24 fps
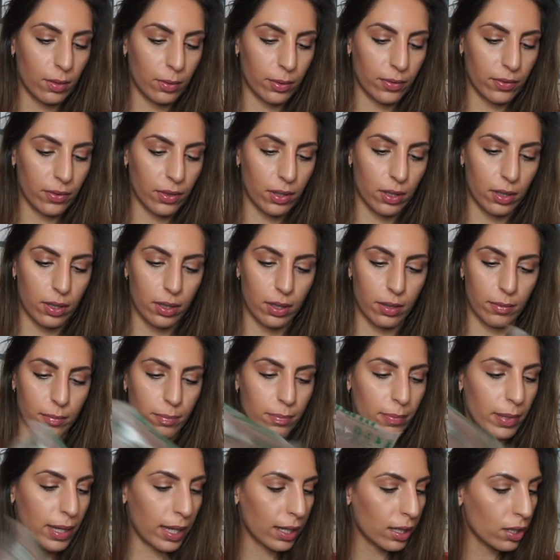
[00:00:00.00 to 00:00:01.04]
We've got
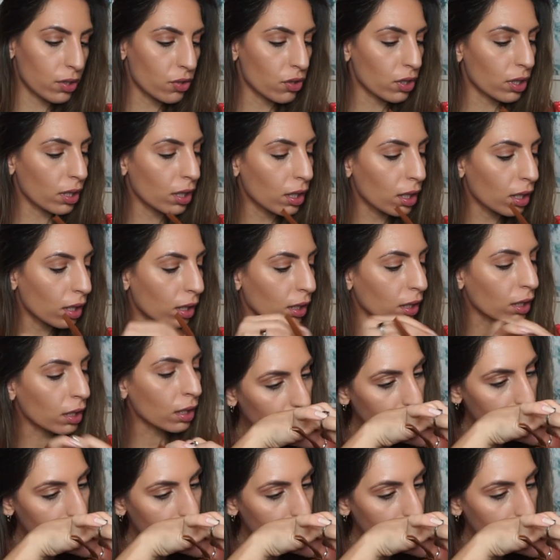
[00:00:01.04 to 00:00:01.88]
packaging.